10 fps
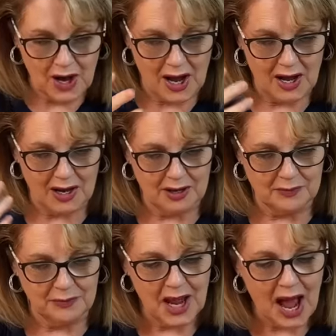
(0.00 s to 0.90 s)

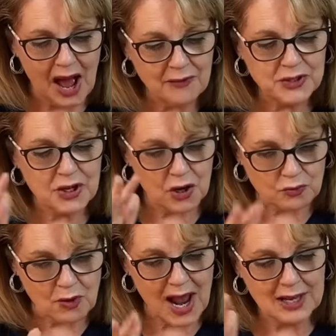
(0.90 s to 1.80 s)
After
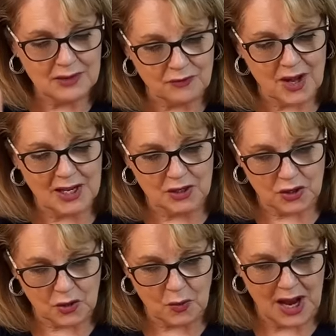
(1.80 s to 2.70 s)
Iraq invaded
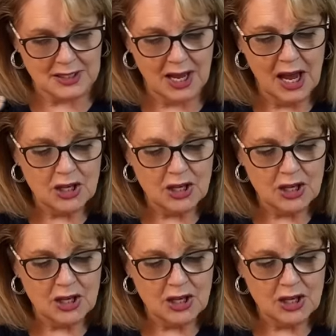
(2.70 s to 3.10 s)
Kuwait,